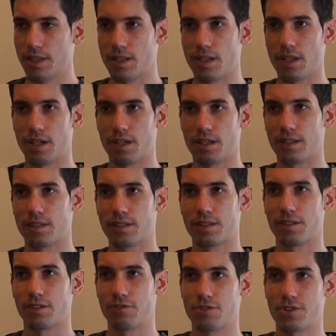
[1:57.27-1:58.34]
that
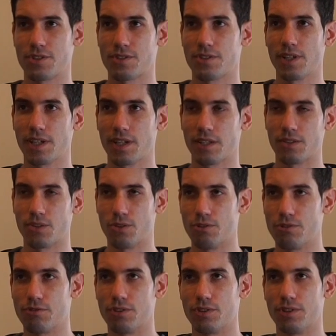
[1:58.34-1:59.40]
have just taken
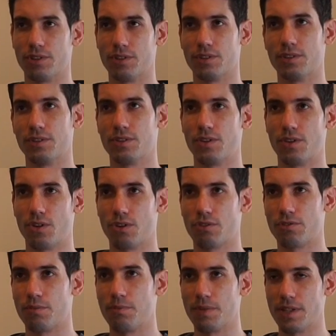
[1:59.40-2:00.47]
over all
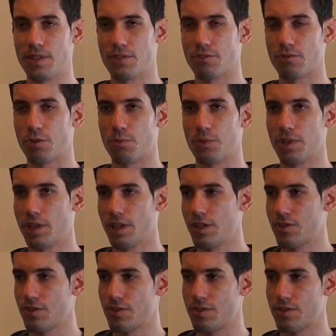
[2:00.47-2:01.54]
of the means of
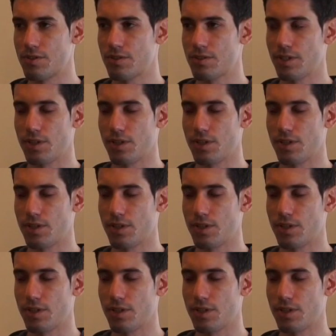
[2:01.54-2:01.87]
communications.